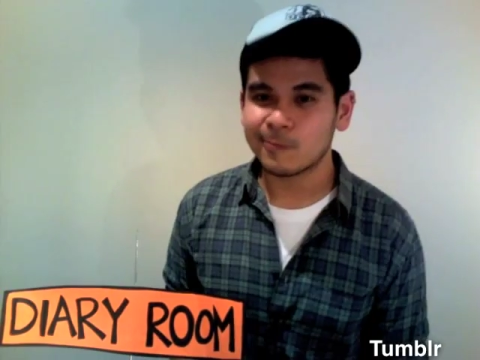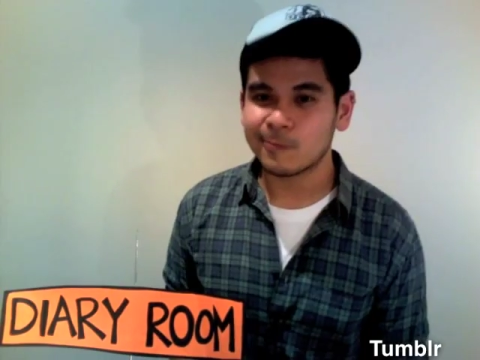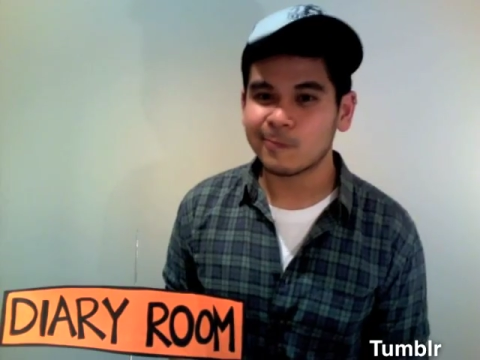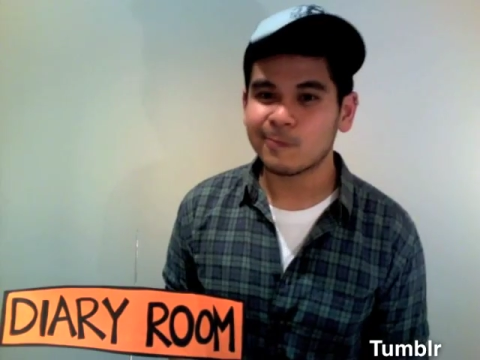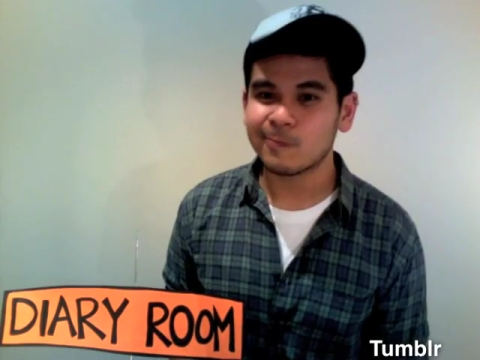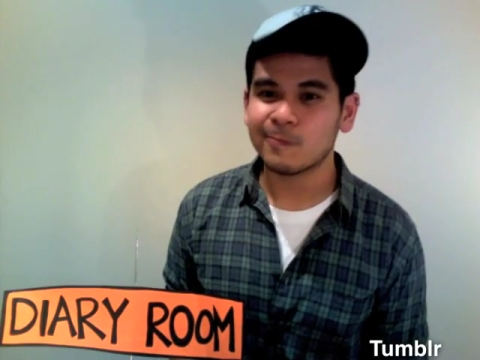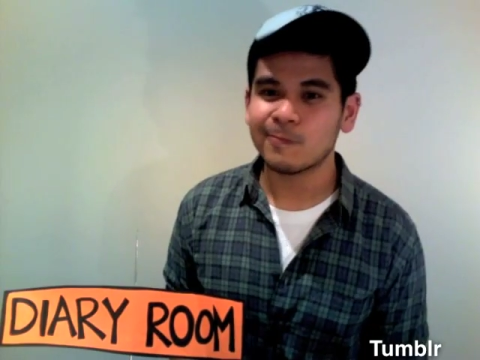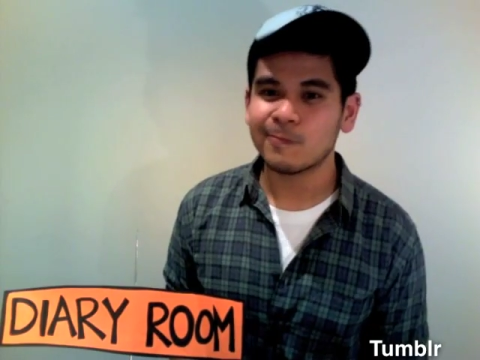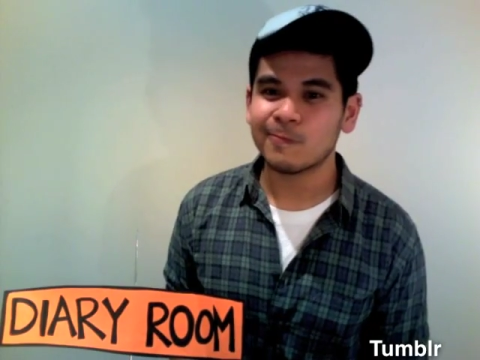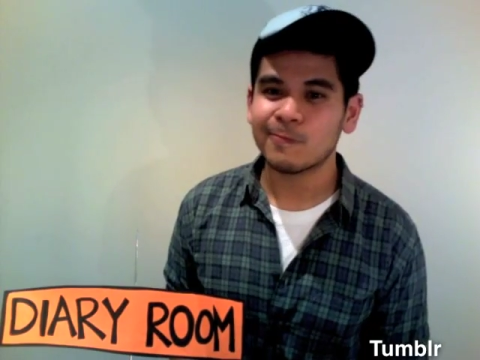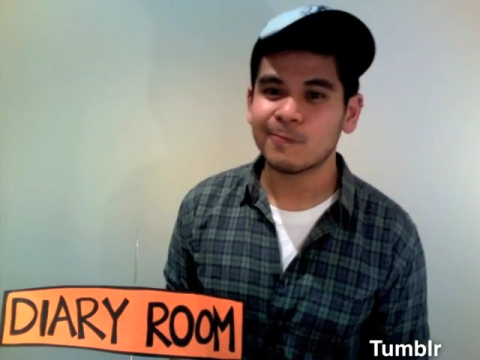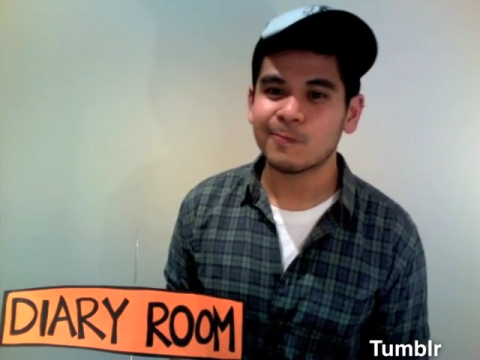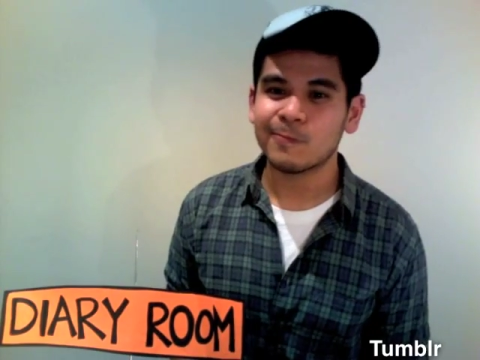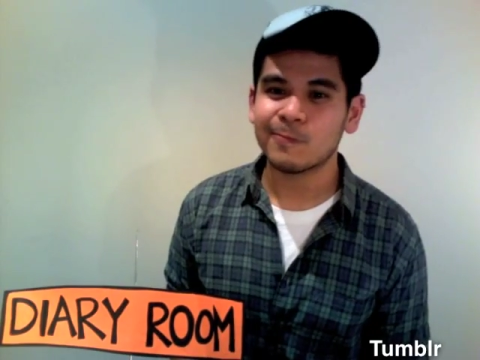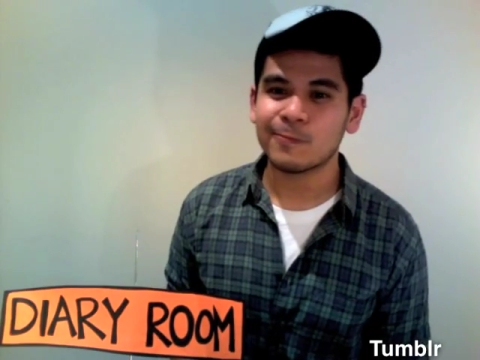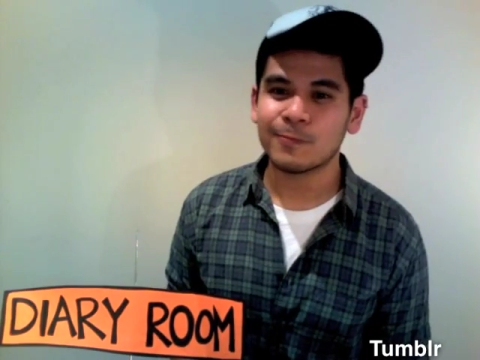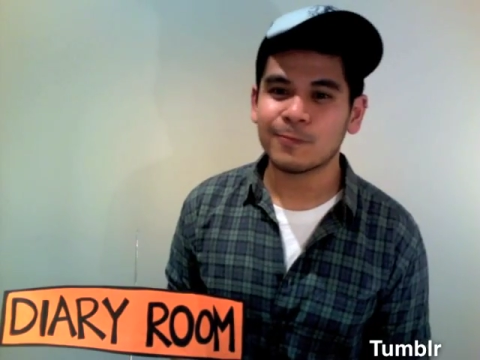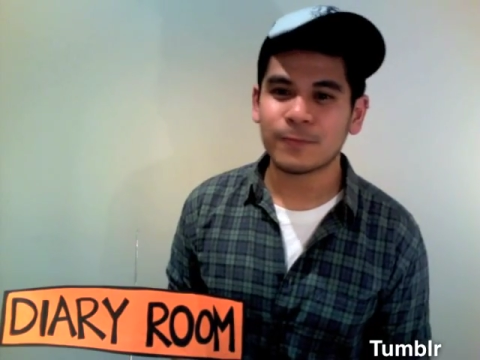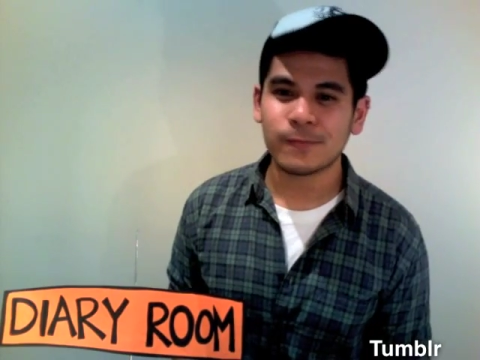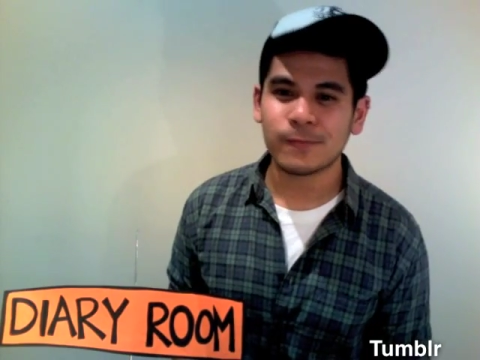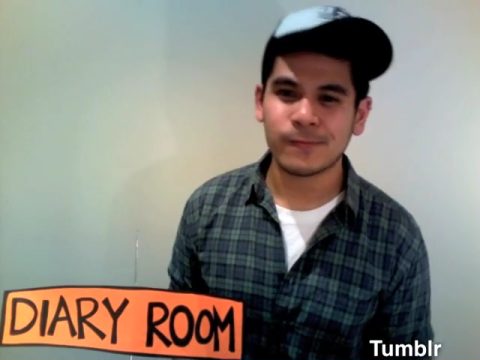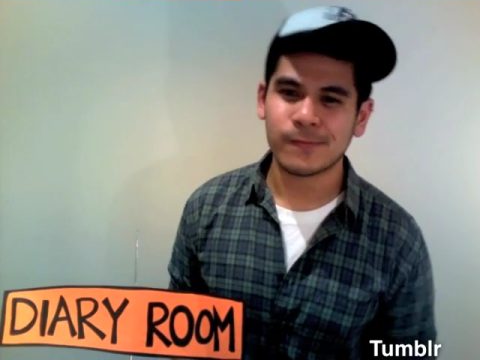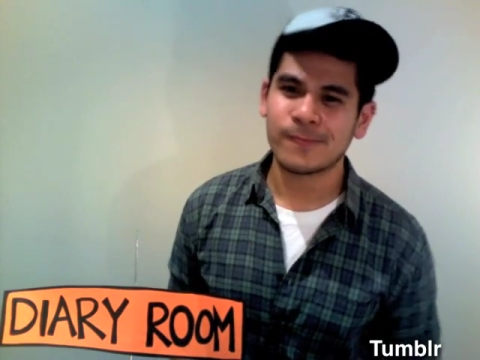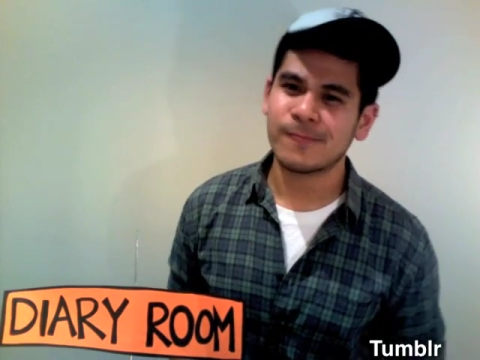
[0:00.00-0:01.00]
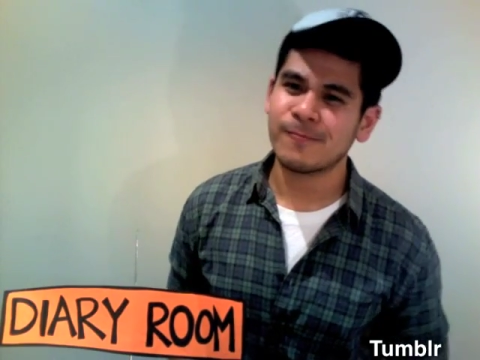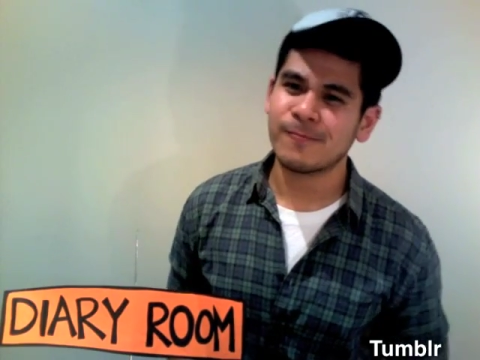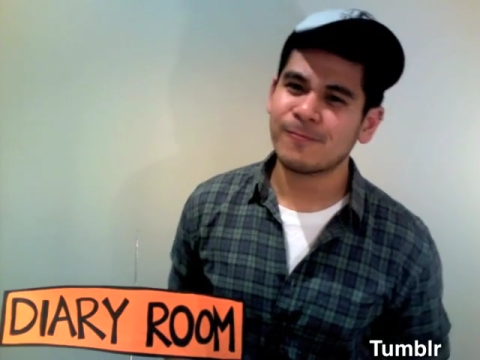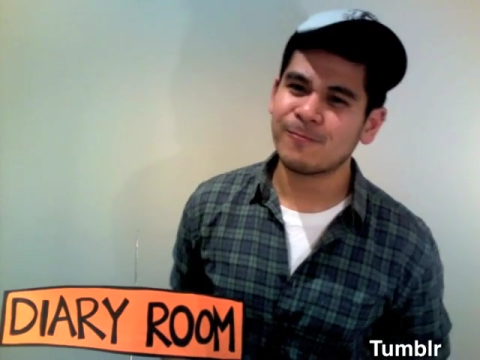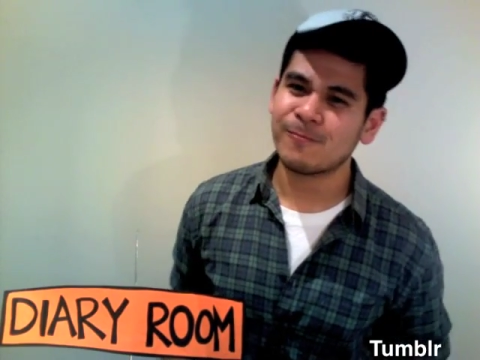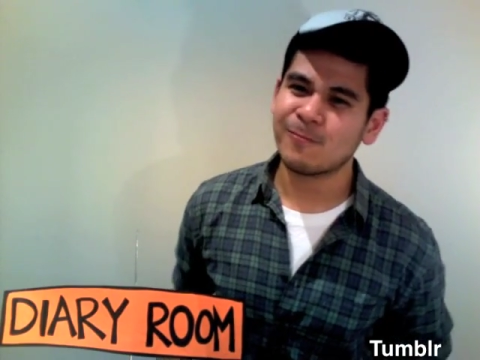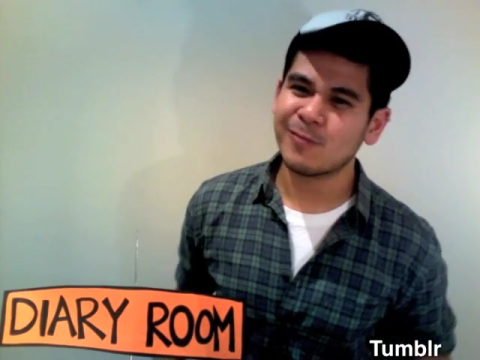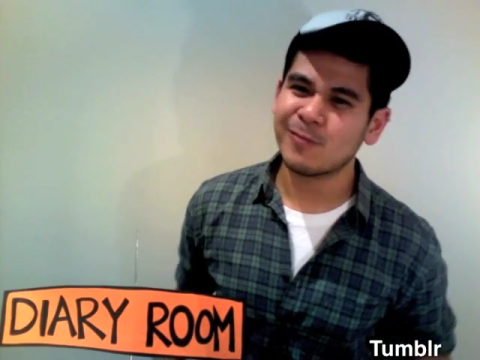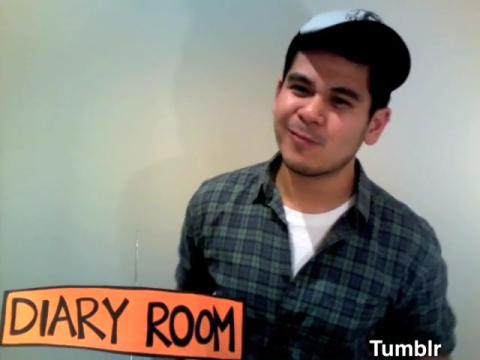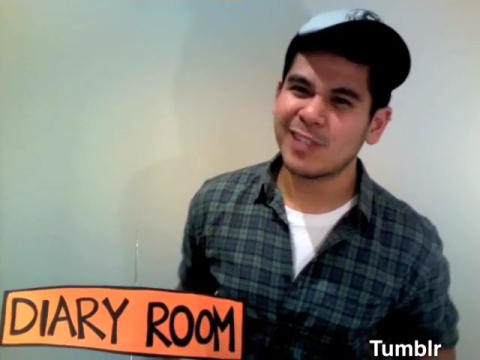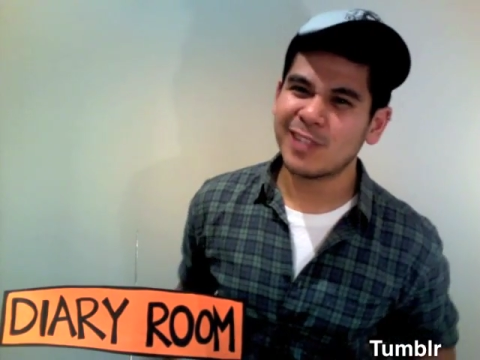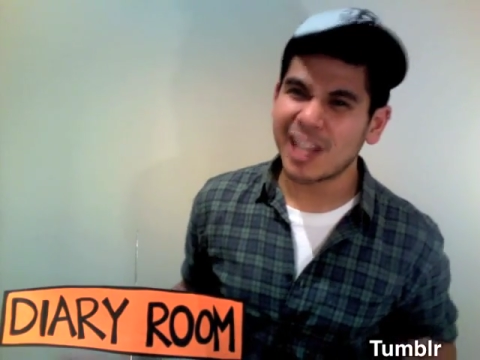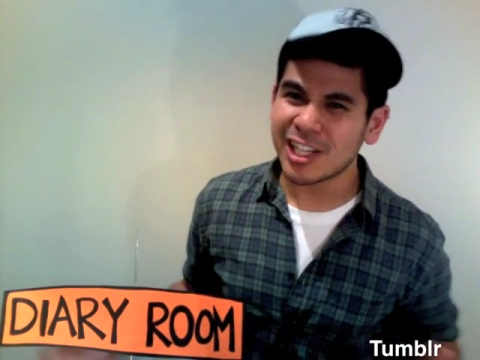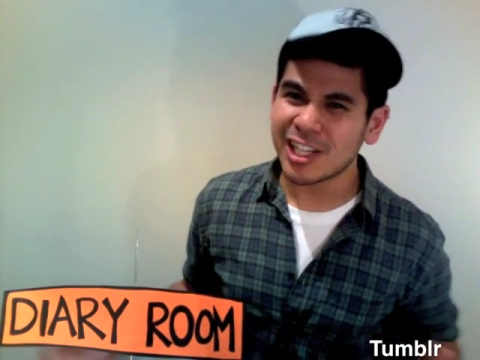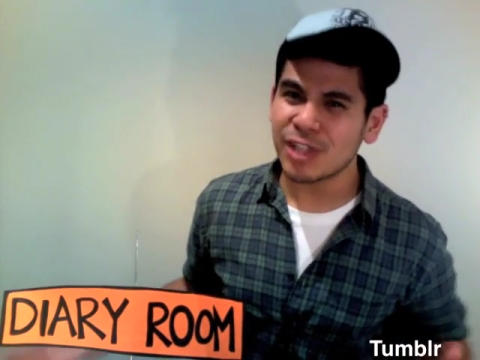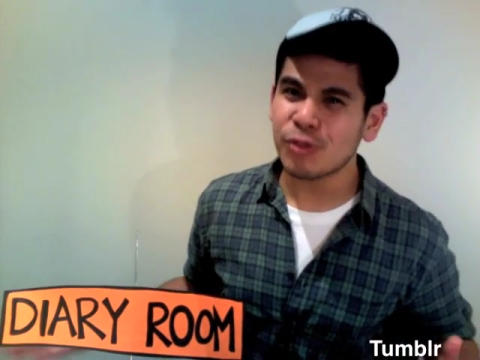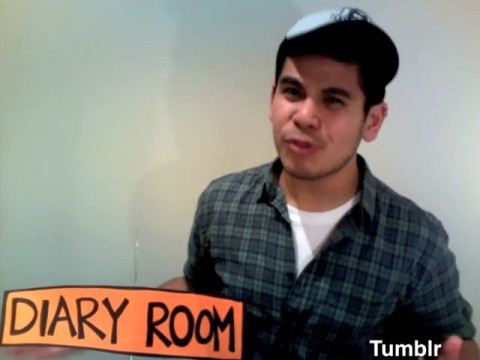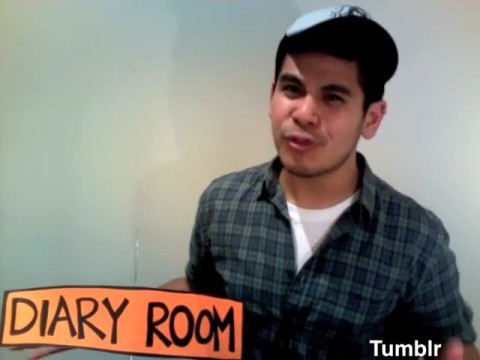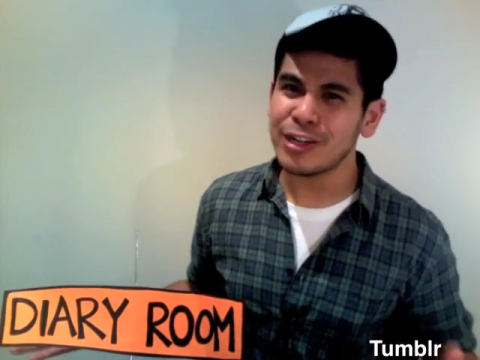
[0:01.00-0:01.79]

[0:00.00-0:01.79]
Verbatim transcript: What do you think of Twitter? Doesn't